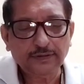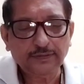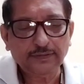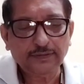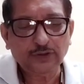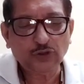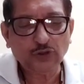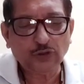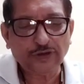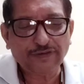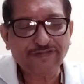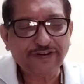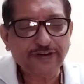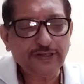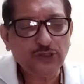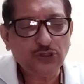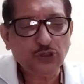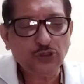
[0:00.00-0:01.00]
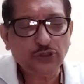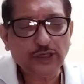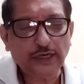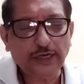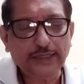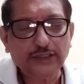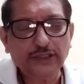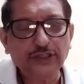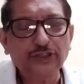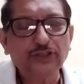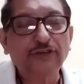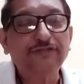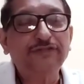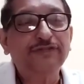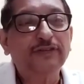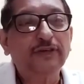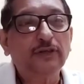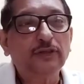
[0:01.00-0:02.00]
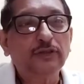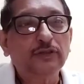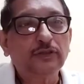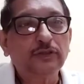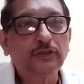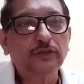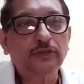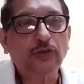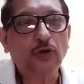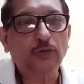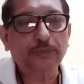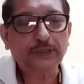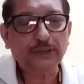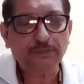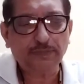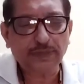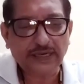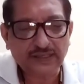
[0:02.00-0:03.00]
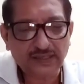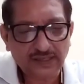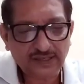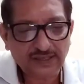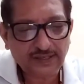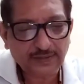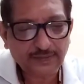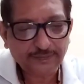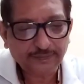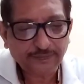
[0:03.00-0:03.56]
So, reference to the legend of robin breast.